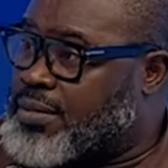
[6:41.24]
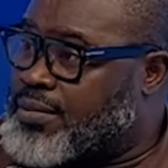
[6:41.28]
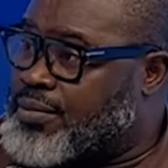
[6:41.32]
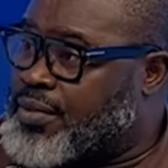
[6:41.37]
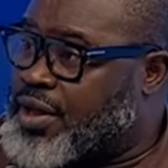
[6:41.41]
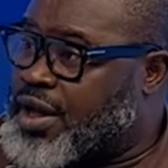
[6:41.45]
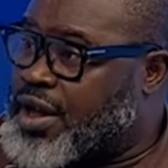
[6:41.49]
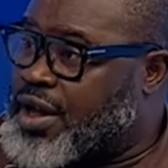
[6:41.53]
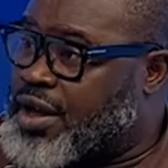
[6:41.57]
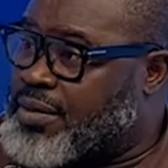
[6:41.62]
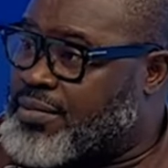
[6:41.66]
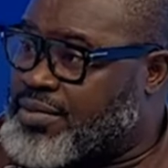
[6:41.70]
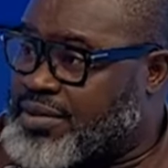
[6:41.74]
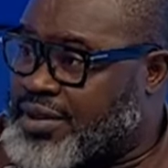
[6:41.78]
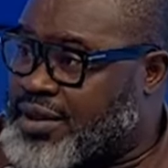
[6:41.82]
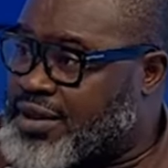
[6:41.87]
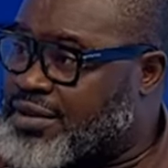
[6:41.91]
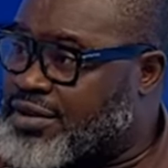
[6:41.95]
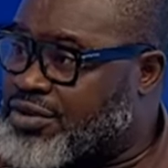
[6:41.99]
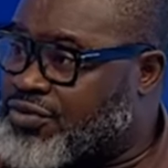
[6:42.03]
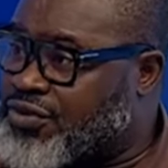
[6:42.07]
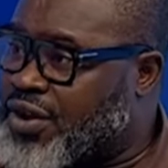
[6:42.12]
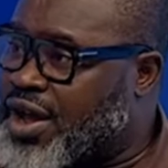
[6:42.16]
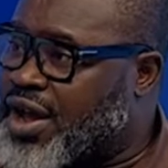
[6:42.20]
single
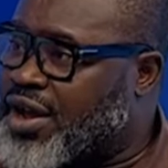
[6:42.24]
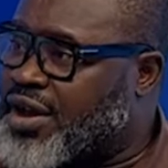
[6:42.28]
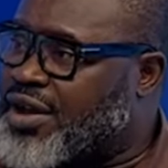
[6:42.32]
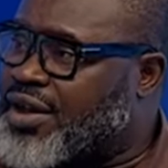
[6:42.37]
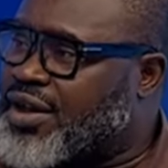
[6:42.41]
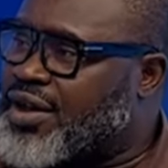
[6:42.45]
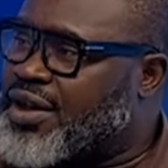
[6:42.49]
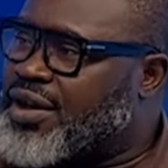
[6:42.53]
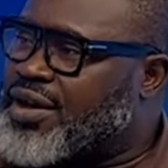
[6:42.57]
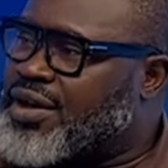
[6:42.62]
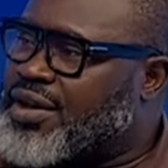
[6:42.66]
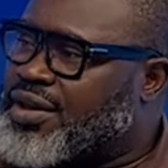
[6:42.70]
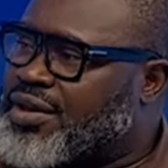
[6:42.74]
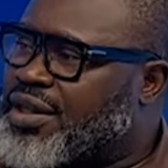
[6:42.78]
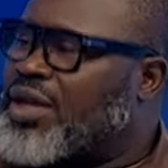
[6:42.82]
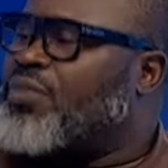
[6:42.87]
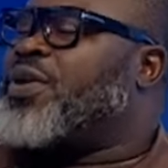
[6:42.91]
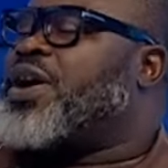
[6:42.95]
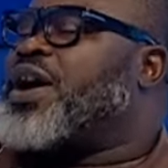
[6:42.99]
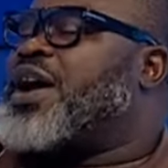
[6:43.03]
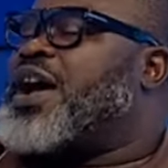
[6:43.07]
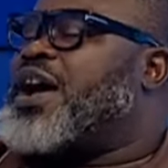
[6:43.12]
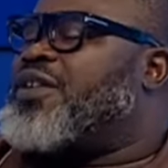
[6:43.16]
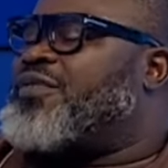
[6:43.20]
track. Then we can
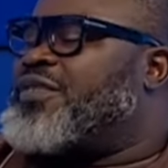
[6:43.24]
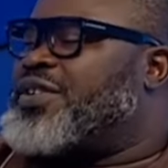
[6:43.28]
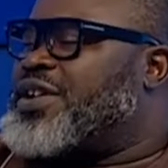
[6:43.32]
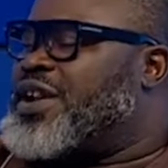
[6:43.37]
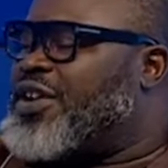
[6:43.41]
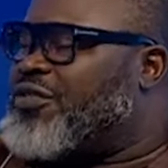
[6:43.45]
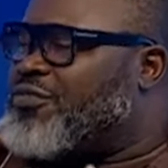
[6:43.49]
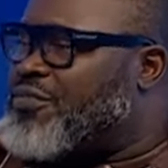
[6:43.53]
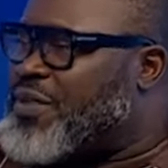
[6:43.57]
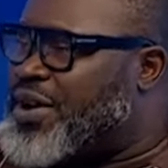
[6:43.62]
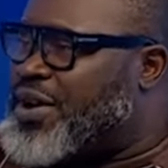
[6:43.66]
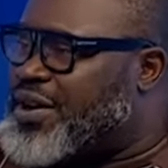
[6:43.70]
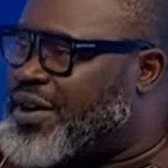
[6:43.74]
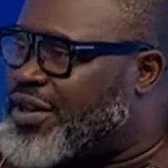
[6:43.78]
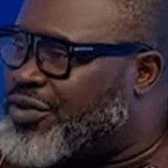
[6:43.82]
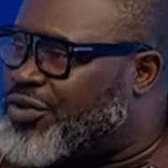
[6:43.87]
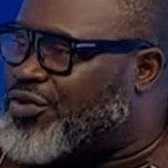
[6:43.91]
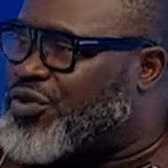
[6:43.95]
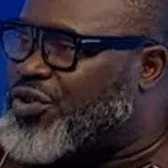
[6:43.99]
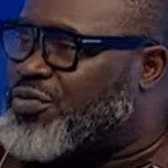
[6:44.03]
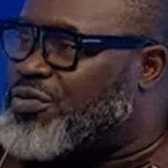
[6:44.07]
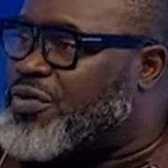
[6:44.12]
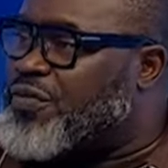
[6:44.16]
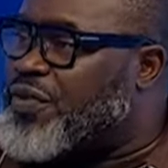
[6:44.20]
have enough money to
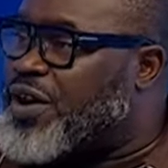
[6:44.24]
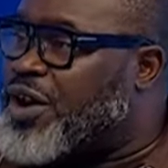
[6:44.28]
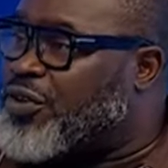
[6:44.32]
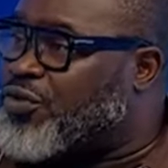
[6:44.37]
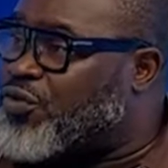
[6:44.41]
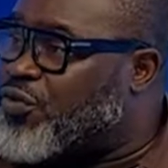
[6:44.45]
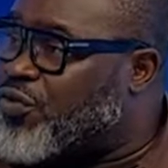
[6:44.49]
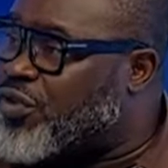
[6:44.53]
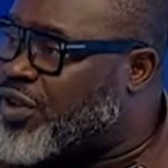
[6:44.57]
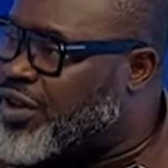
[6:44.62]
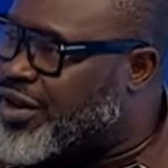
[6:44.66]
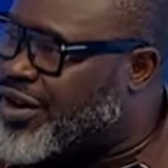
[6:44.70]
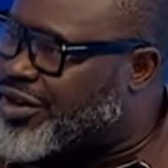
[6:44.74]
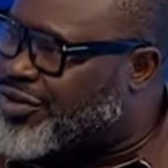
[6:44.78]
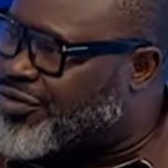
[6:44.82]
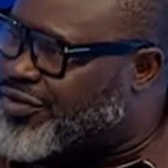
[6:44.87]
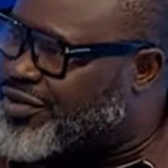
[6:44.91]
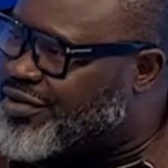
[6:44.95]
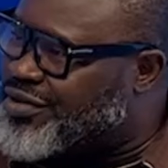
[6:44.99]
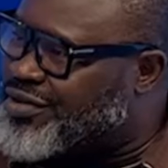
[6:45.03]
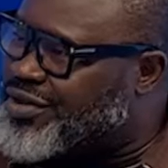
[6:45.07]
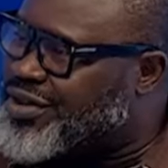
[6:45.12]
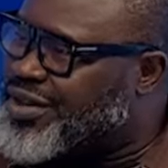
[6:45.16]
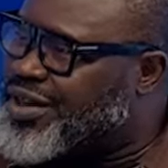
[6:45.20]
remove our schools under
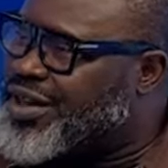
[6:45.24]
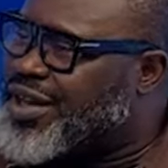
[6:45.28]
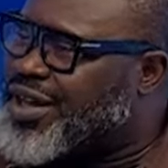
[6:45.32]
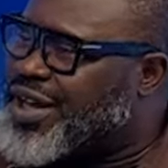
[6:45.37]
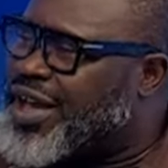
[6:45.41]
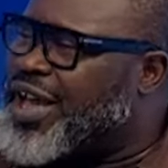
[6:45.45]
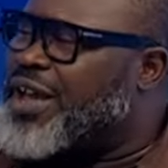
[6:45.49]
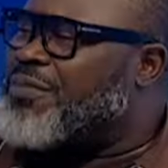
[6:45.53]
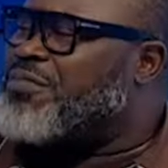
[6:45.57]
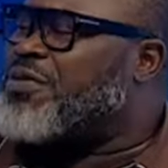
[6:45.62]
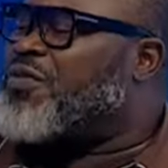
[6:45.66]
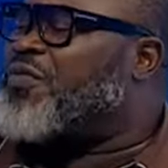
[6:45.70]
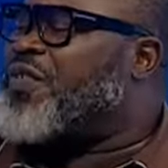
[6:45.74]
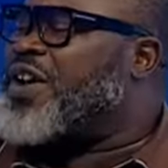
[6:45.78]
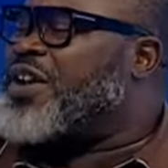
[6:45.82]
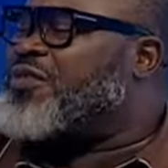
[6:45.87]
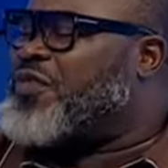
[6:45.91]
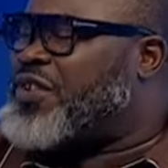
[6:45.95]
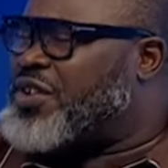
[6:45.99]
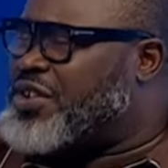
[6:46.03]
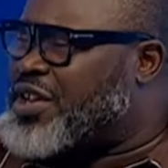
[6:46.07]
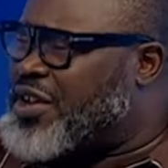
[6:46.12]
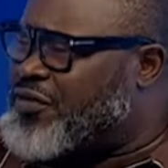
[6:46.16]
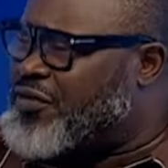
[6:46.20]
trees and provide
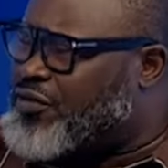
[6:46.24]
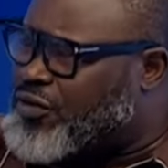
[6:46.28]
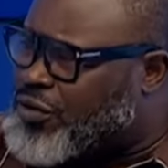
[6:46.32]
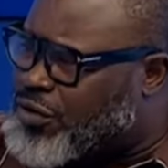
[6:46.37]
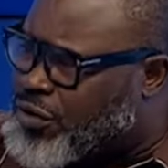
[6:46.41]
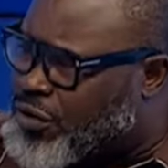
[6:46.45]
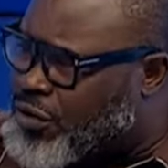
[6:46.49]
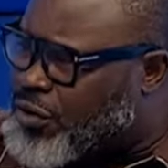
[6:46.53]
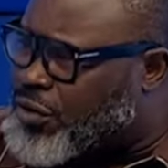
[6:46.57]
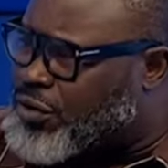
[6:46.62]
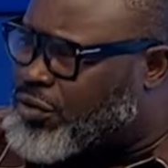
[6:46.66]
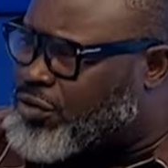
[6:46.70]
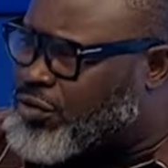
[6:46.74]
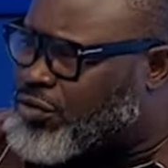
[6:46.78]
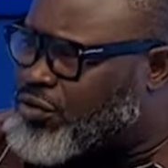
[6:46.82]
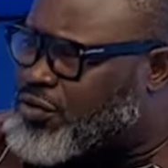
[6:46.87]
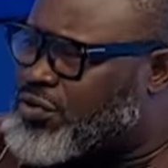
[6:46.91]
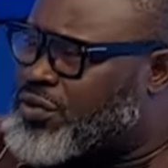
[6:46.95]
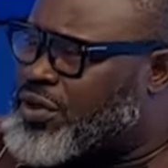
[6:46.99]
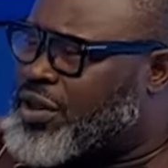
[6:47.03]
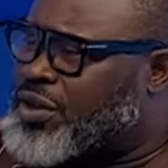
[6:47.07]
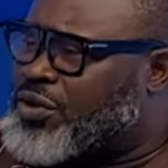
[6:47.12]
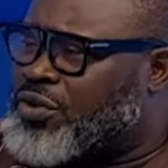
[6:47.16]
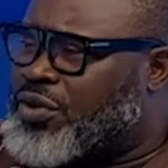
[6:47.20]
furniture for all schools
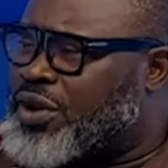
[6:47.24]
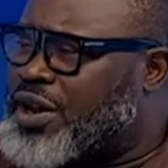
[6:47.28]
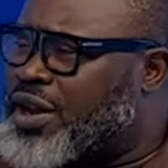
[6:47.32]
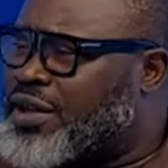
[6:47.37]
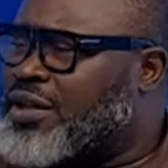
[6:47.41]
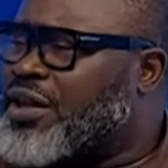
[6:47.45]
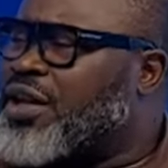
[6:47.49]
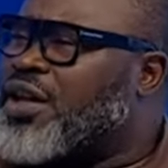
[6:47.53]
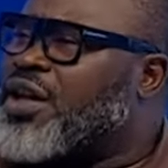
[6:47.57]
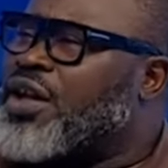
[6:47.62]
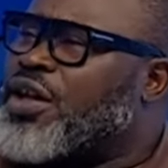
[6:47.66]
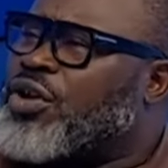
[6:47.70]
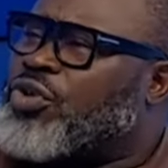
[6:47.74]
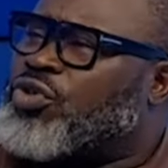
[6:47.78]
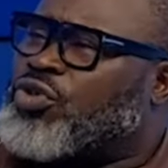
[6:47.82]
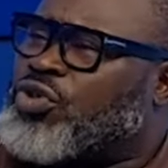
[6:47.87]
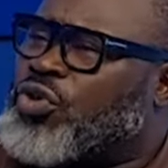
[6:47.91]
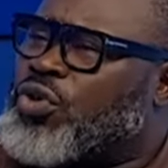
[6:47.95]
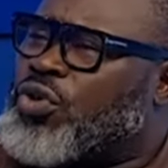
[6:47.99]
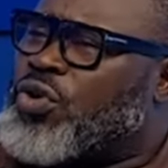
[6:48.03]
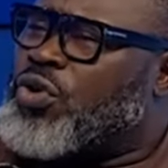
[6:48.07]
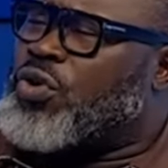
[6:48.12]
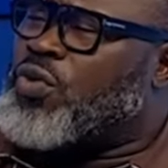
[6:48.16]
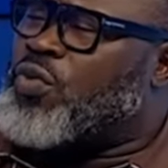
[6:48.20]
and all that.
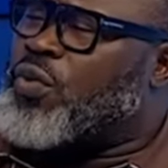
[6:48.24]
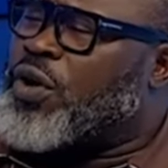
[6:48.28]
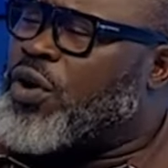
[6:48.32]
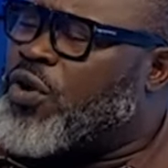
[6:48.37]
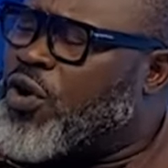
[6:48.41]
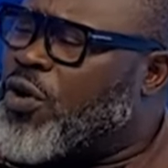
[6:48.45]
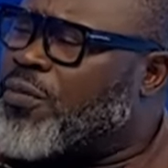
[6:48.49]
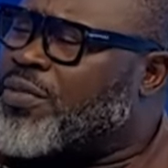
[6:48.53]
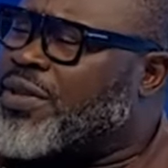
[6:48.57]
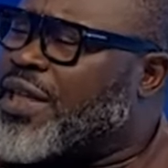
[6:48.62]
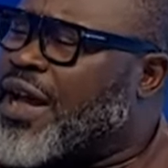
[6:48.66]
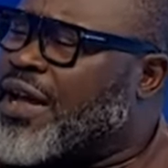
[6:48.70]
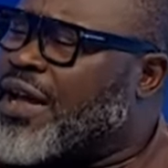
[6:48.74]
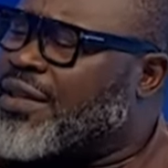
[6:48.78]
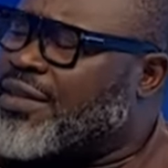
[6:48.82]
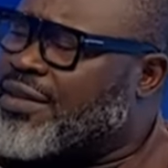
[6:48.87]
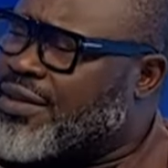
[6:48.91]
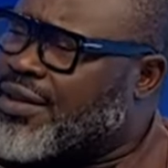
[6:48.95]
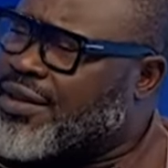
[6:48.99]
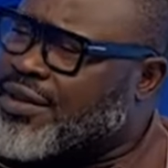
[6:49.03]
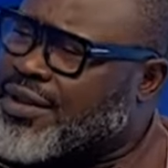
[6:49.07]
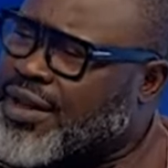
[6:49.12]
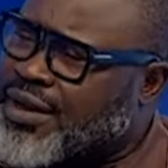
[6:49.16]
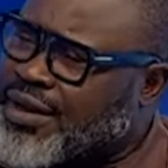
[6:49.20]
So we hope that
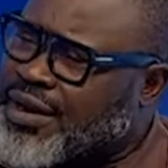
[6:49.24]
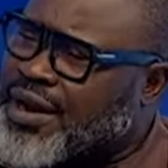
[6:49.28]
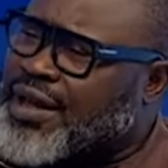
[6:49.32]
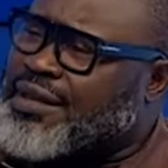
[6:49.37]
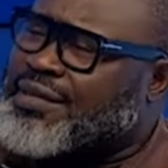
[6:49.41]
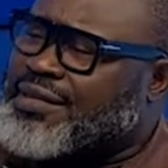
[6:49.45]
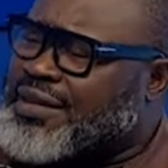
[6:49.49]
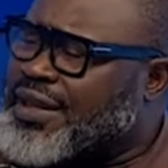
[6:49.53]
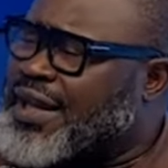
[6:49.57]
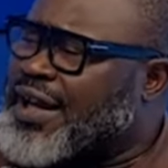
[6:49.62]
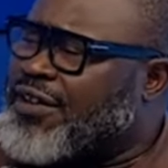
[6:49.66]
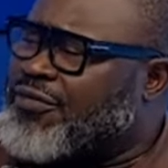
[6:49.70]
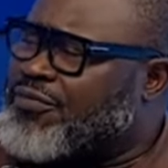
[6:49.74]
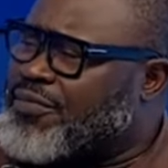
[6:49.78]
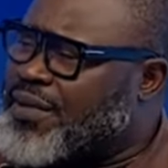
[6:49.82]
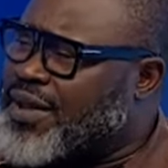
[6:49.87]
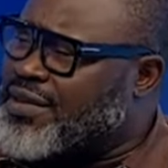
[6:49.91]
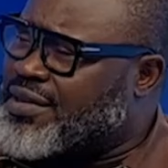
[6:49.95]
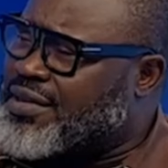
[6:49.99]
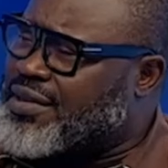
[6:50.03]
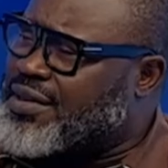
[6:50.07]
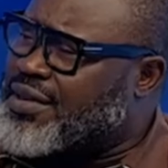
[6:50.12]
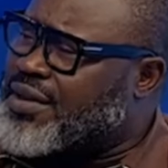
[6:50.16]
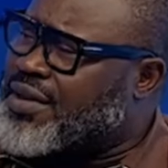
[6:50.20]
the next government
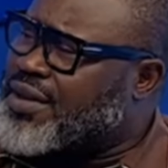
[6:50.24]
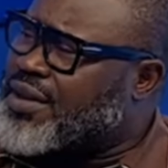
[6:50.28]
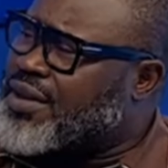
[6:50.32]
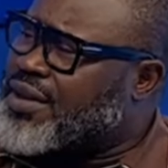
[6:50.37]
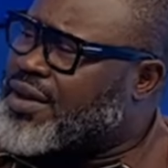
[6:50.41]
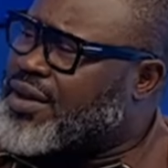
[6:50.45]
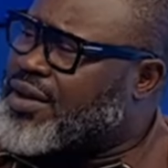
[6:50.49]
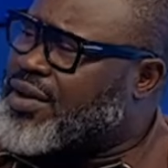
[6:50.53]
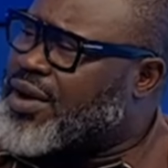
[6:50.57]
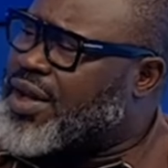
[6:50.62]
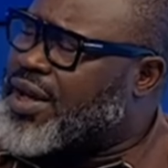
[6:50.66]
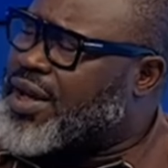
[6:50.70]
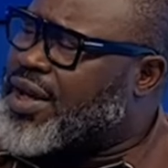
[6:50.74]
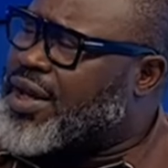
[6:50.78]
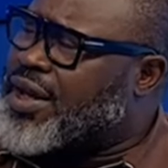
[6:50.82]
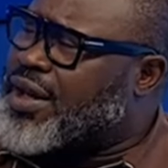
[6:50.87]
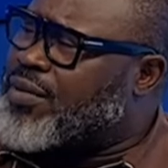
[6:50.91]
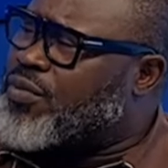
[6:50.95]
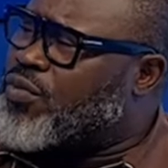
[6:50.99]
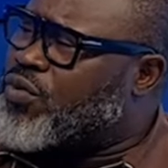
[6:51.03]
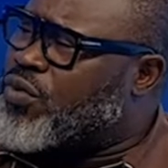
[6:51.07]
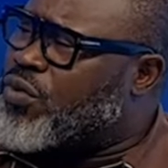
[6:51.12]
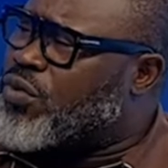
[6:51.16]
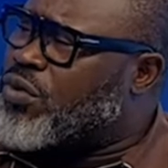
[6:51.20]

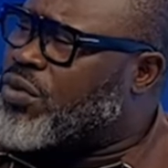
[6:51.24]
will